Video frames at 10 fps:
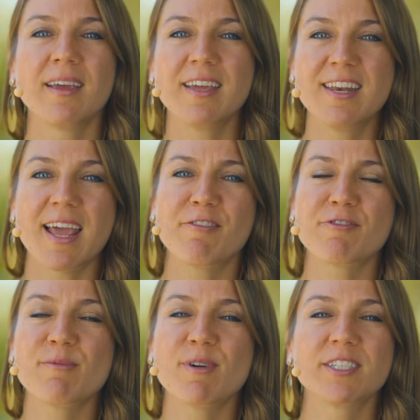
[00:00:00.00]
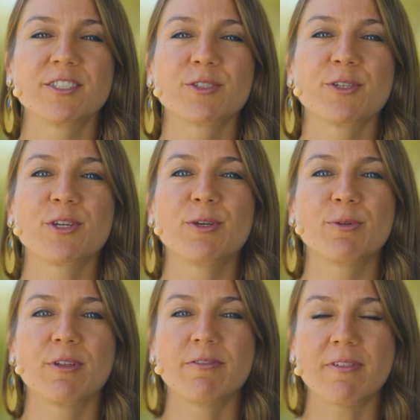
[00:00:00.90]
In every module, you
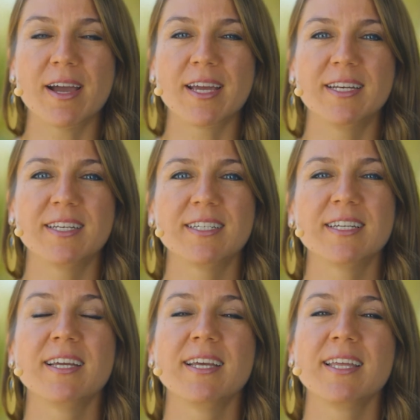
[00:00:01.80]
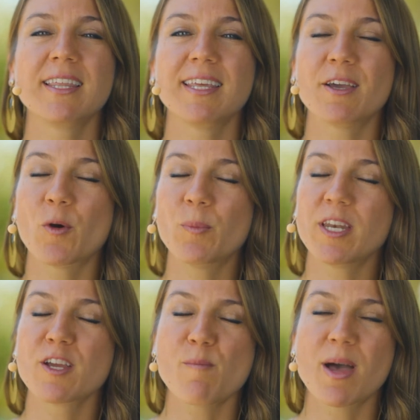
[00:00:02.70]
will find the
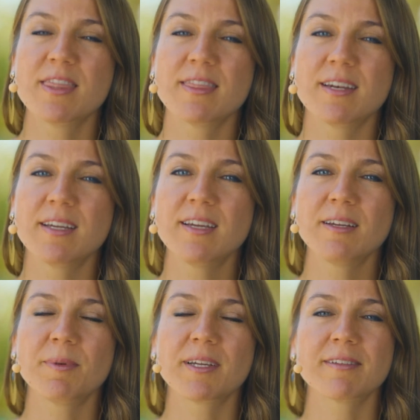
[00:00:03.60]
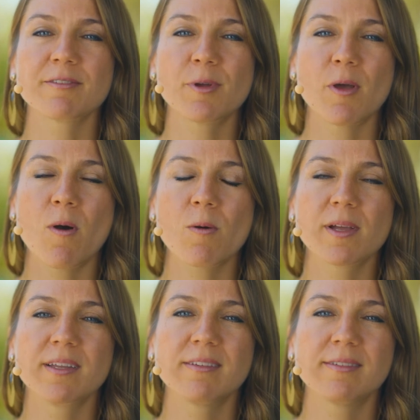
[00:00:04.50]
opening mantra, because we
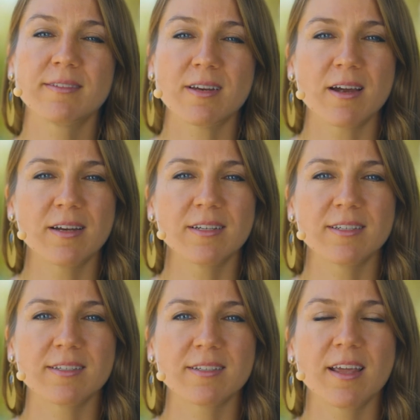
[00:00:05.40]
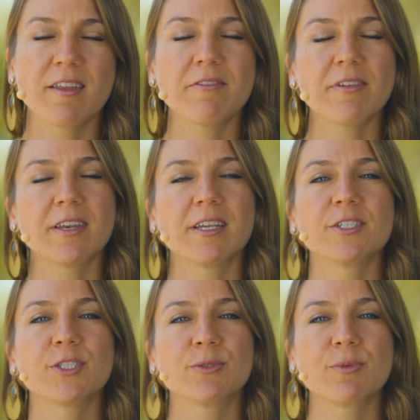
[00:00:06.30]
always start and
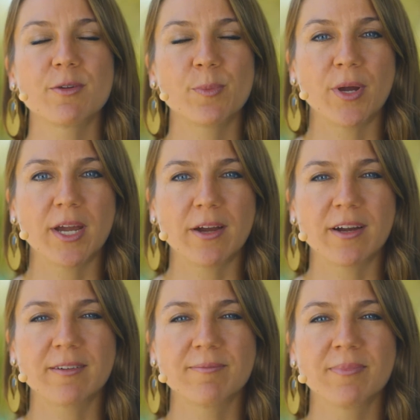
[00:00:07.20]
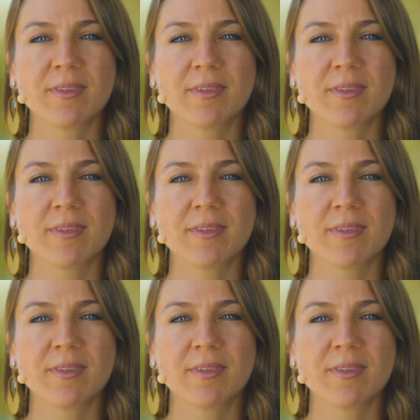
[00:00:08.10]
finish with a prayer.